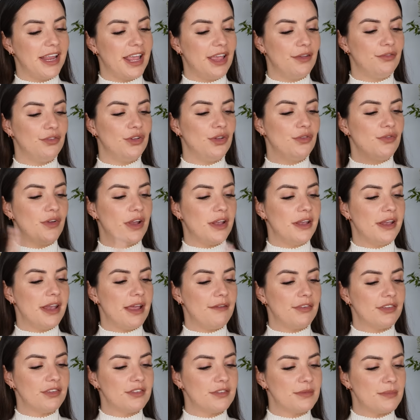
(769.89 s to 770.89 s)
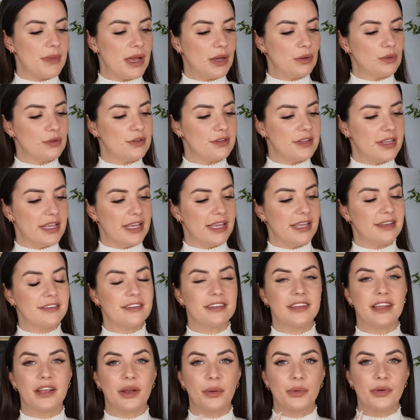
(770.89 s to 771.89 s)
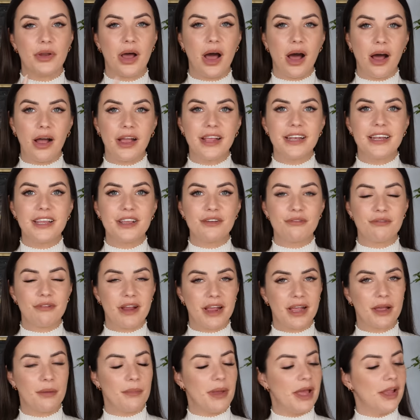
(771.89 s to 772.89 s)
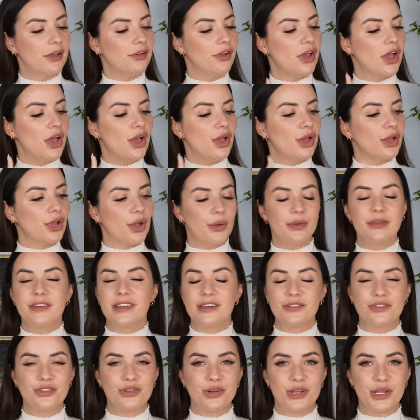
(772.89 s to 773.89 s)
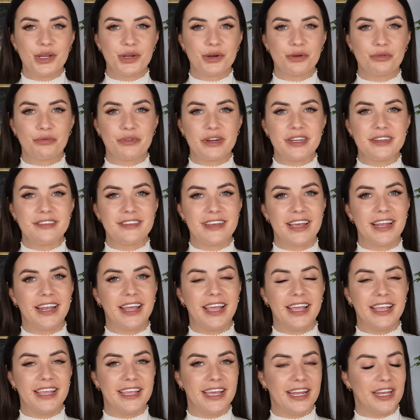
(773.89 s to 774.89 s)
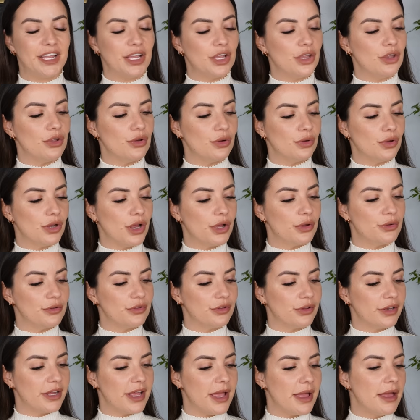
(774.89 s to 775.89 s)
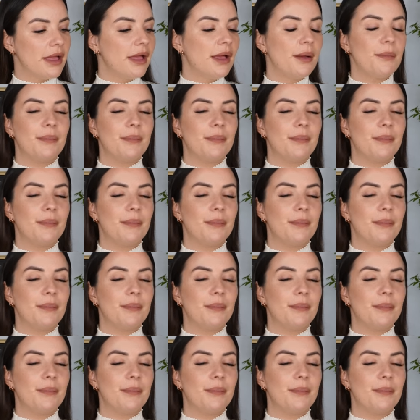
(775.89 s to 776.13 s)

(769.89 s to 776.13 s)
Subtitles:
If you've never smelt it, then I would highly recommend going down to your local retailer and getting your nose on it,